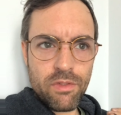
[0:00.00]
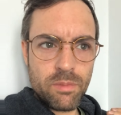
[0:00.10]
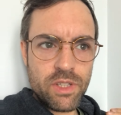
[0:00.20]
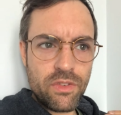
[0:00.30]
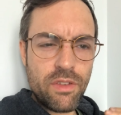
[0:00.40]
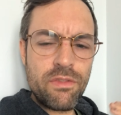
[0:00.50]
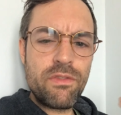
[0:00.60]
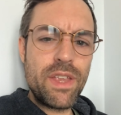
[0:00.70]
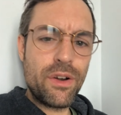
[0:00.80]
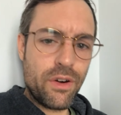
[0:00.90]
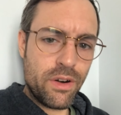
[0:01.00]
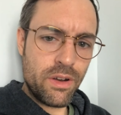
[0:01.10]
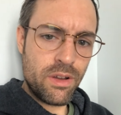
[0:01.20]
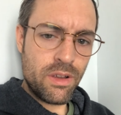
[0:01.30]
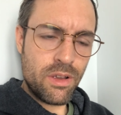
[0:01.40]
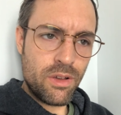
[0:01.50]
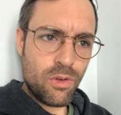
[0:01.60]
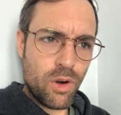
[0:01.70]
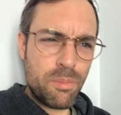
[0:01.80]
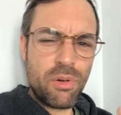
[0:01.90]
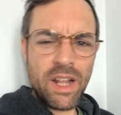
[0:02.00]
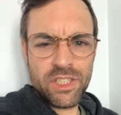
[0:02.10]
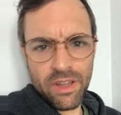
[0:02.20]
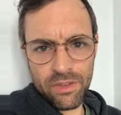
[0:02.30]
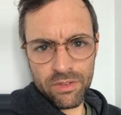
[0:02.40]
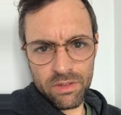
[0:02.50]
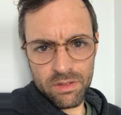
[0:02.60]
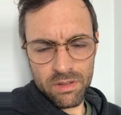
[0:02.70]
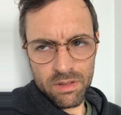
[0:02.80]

from just a fear or a prejudice?